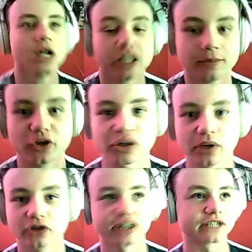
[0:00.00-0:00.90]
The music
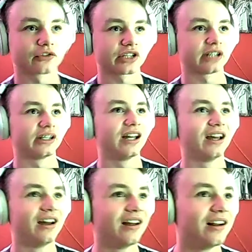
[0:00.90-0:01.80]
went crazy for a second.
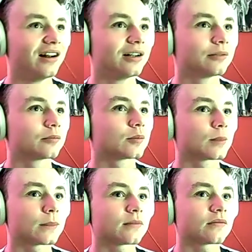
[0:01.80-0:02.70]

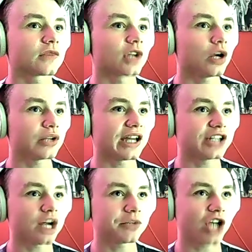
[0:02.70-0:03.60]
Okay,
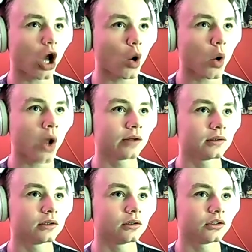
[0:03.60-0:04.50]
time to go!
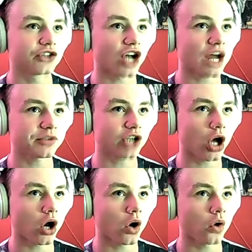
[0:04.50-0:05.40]
Time to
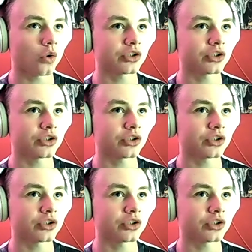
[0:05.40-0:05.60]
go!